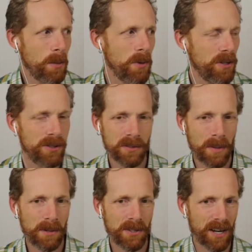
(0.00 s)
who's
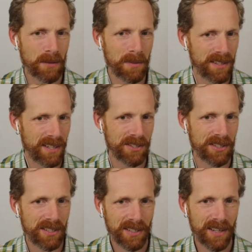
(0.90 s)
maybe tried meditation
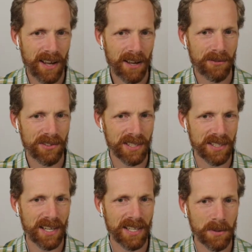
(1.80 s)
and didn't have
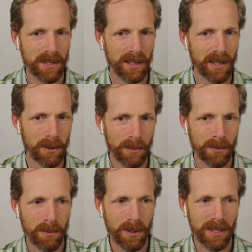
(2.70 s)
success with it,
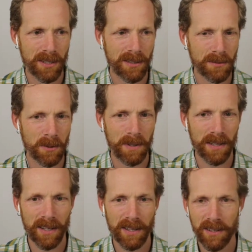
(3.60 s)
what would be
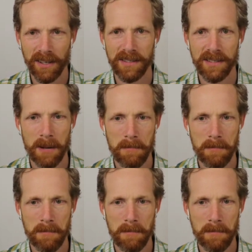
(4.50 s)
their next step?